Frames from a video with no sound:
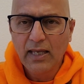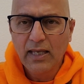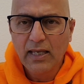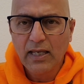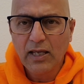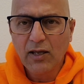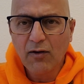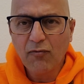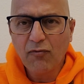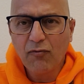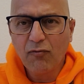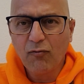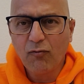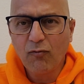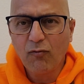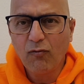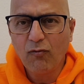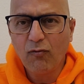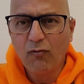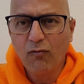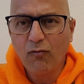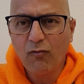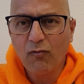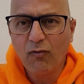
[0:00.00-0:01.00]

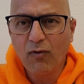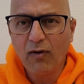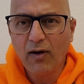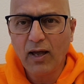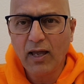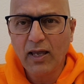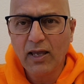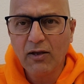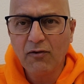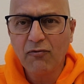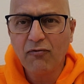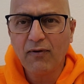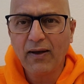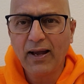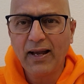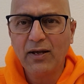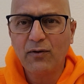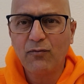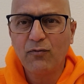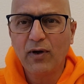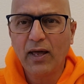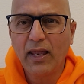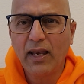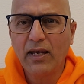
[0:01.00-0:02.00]
If
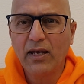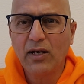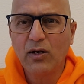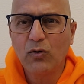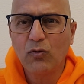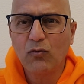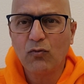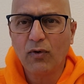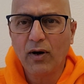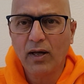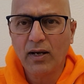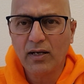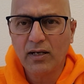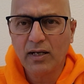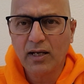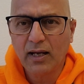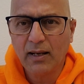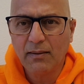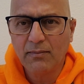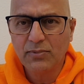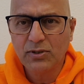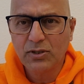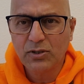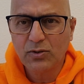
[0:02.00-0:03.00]
and when one comes